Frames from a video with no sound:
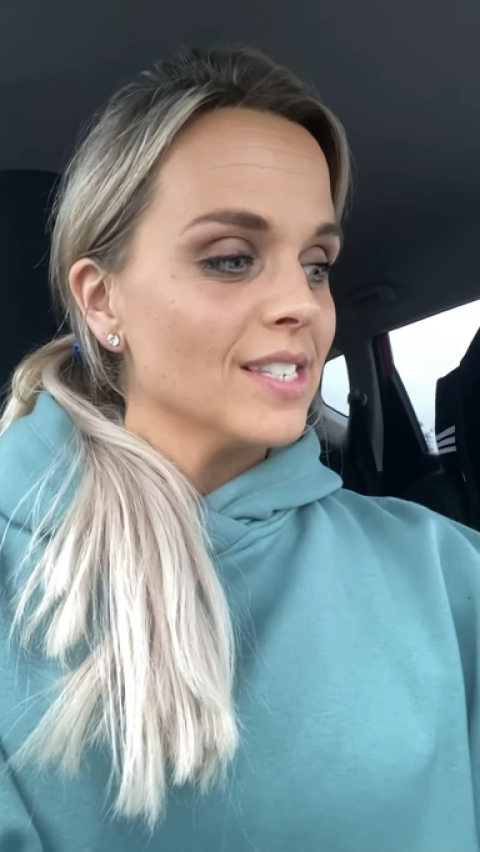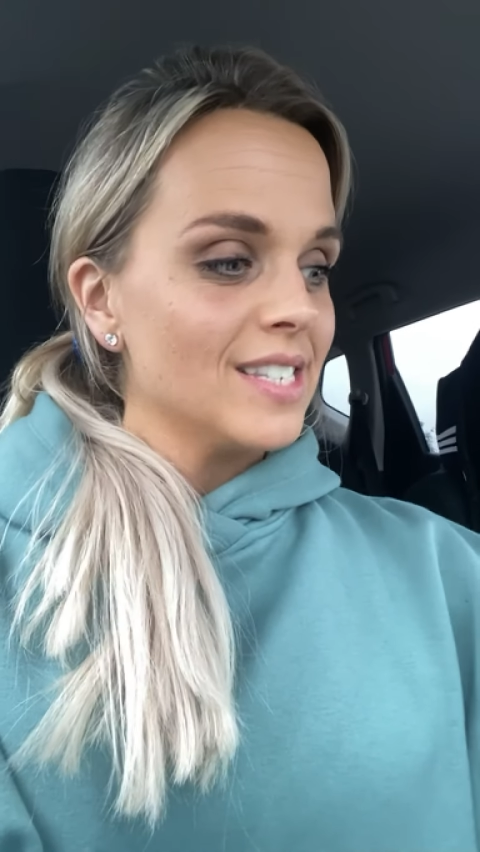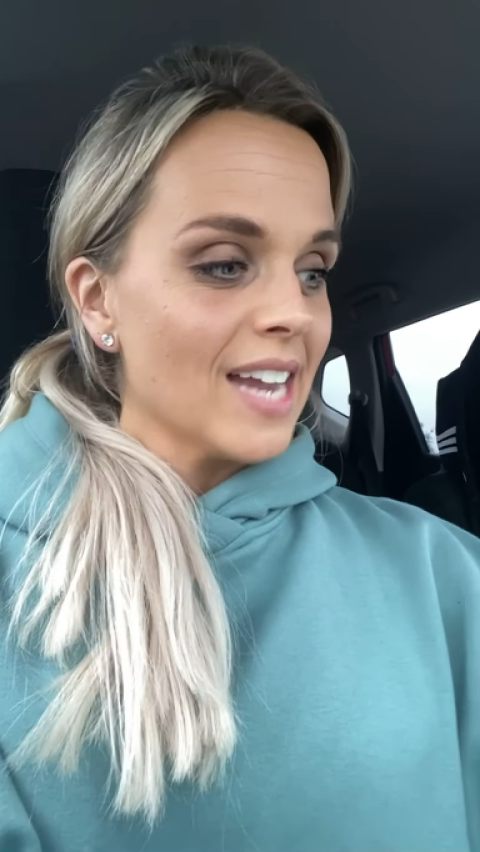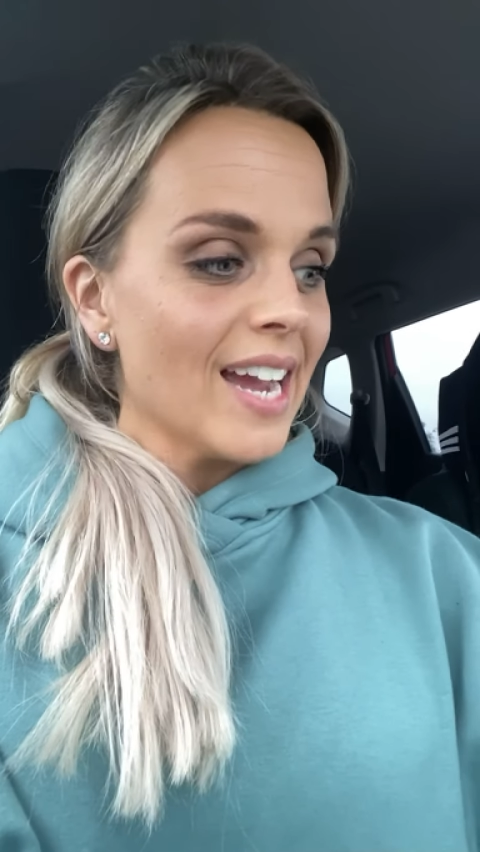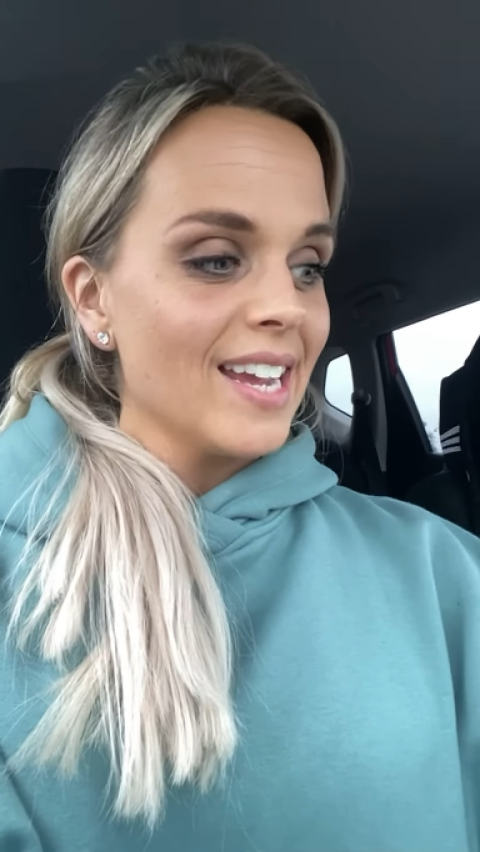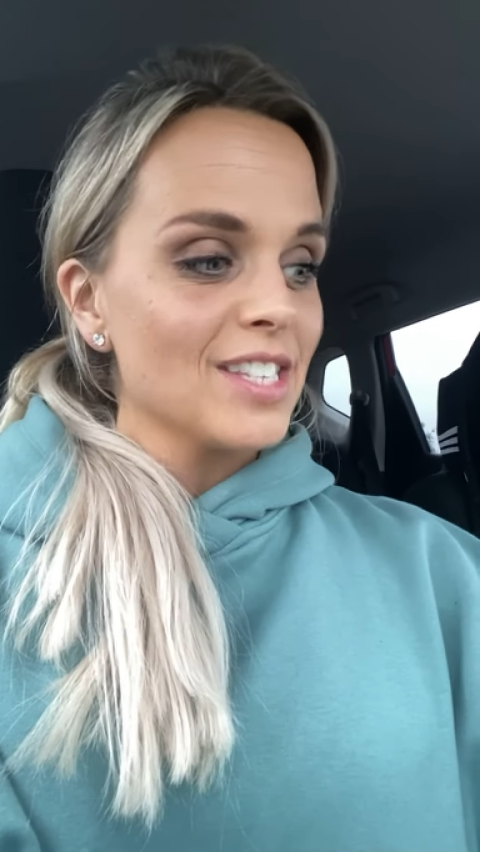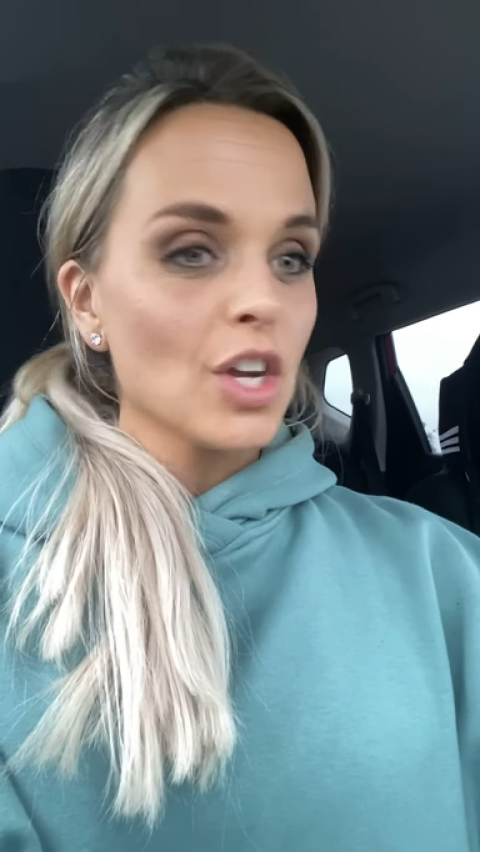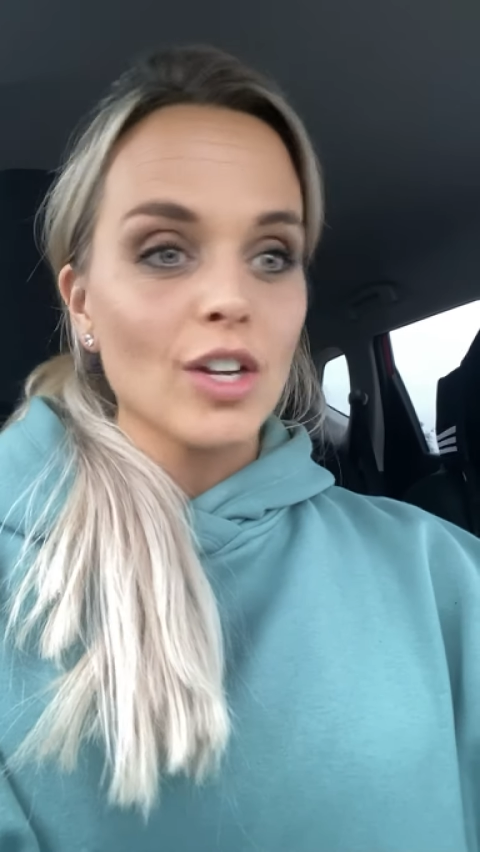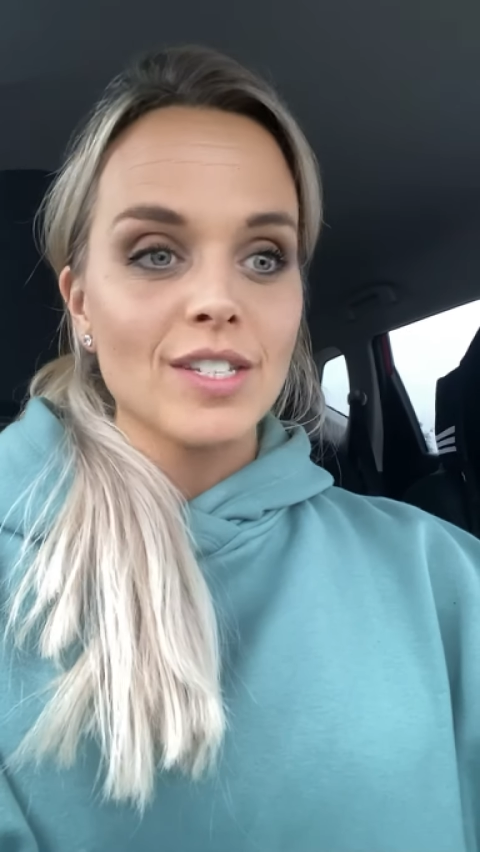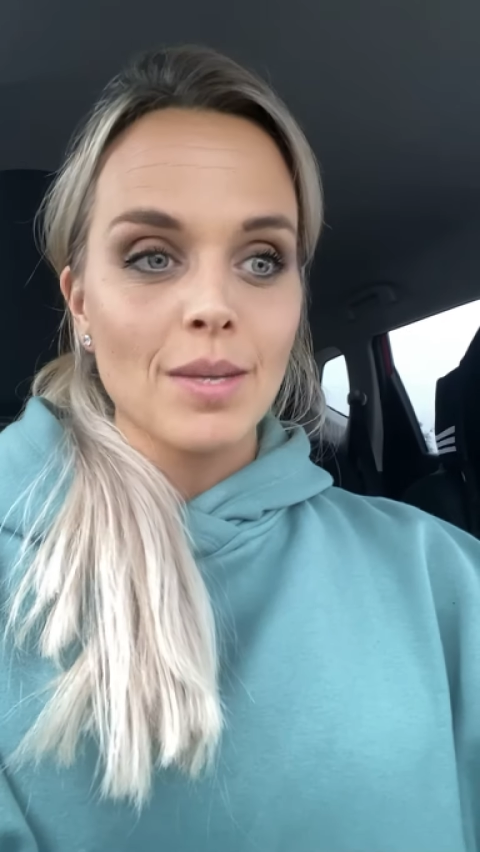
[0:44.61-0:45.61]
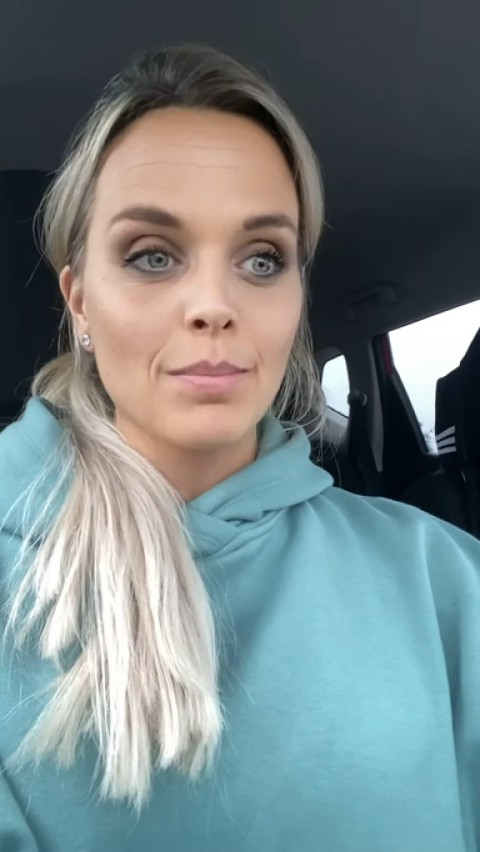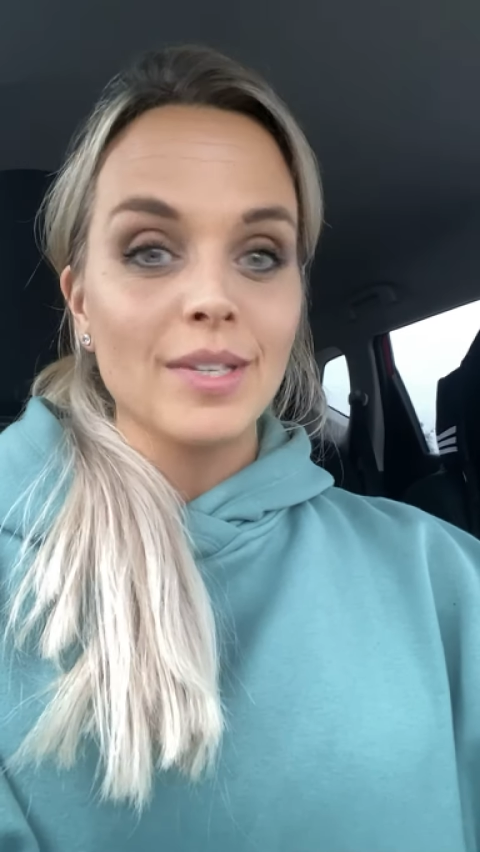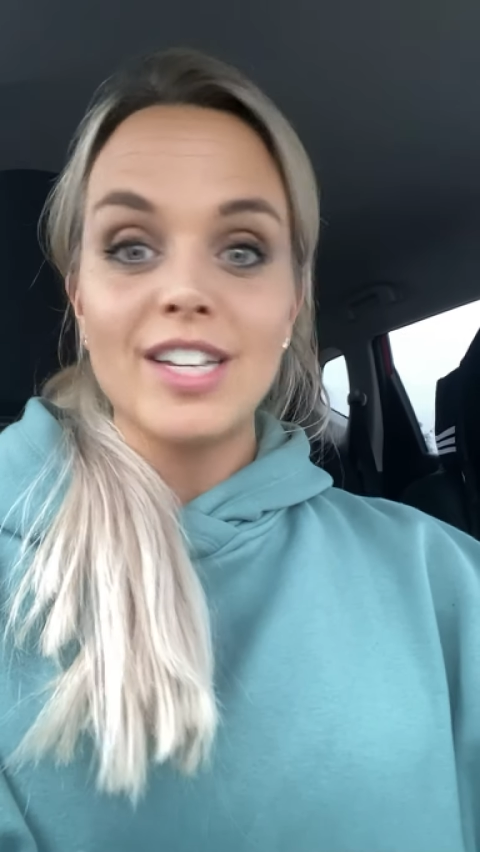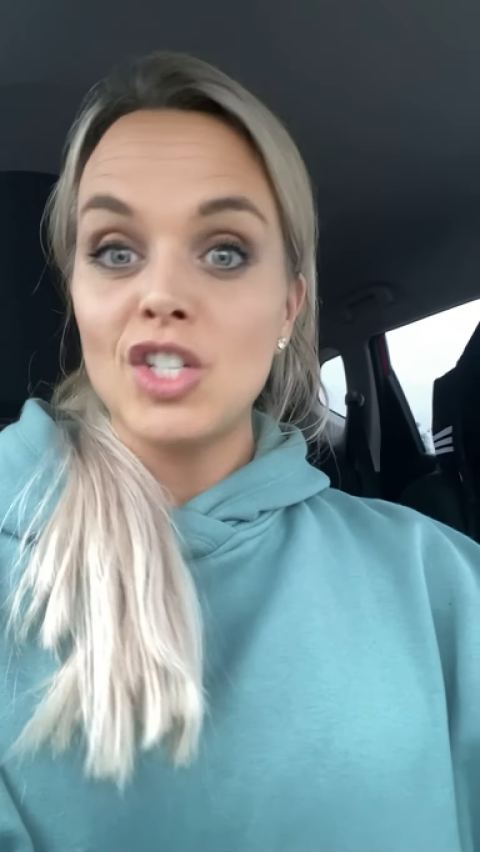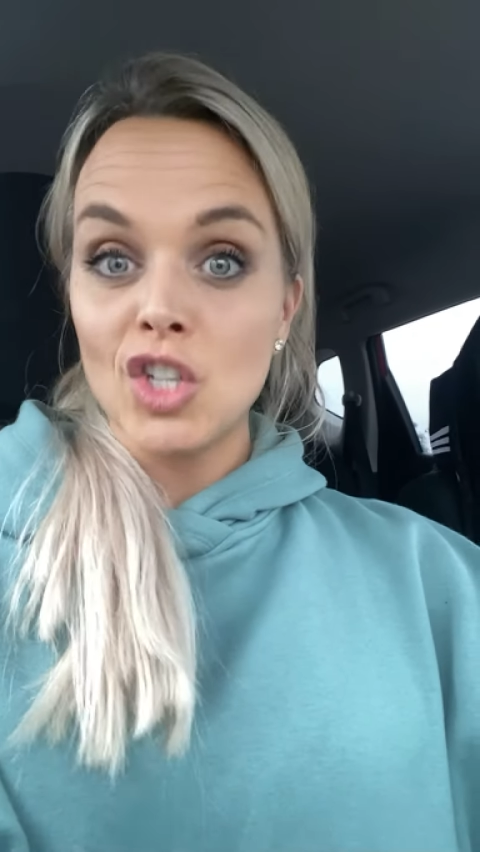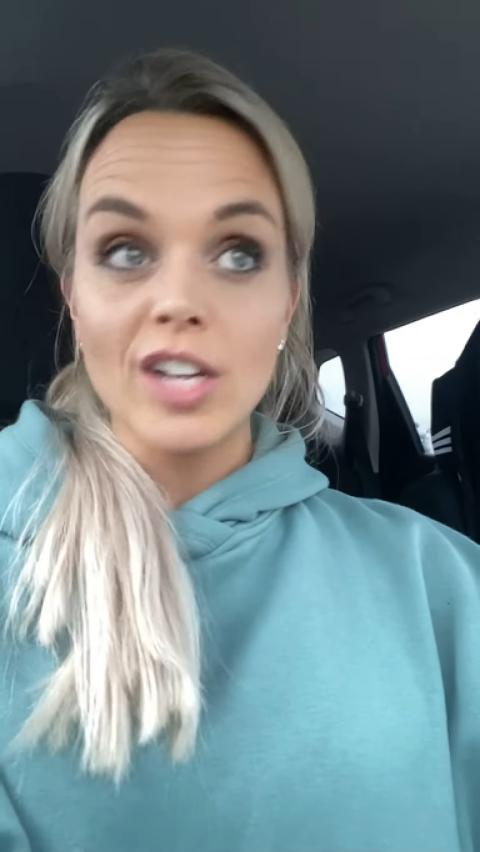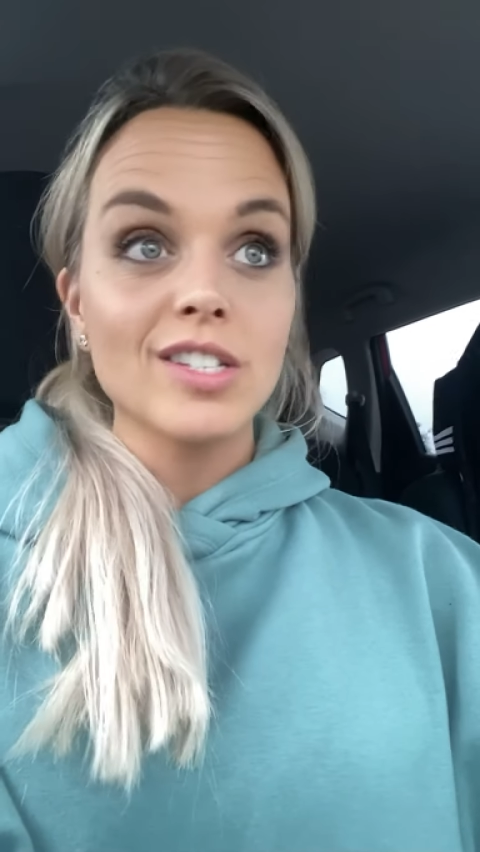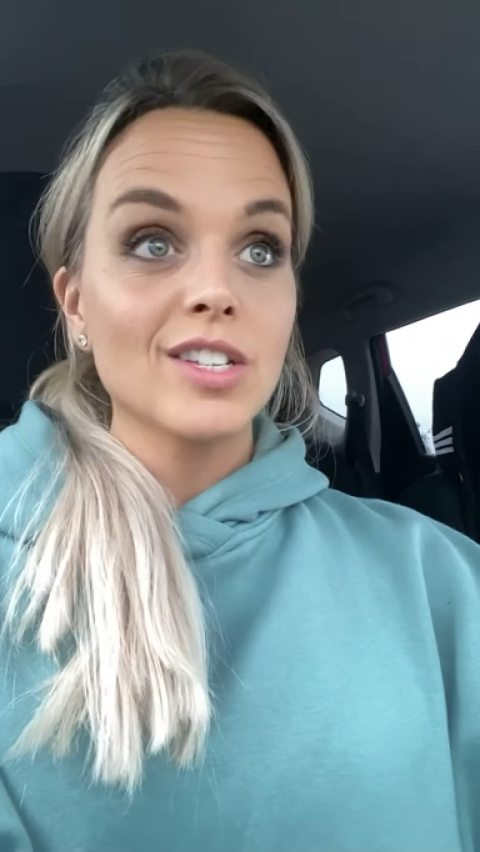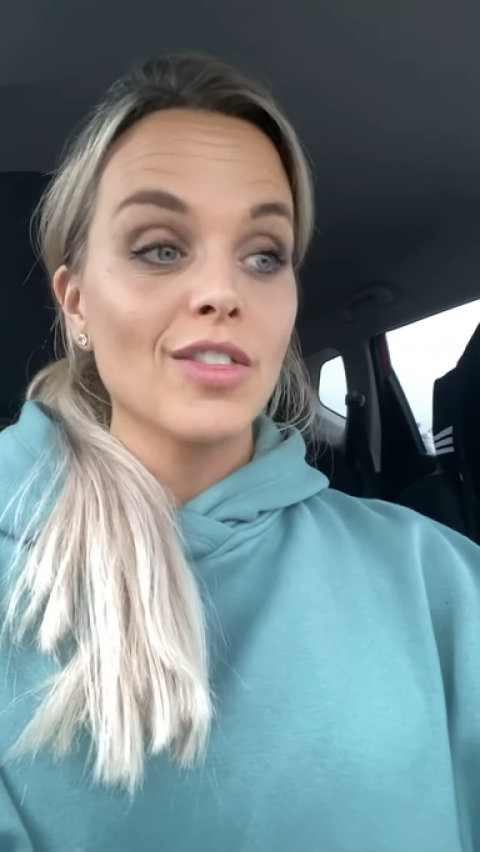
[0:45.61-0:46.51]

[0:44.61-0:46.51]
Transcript: diets are simply just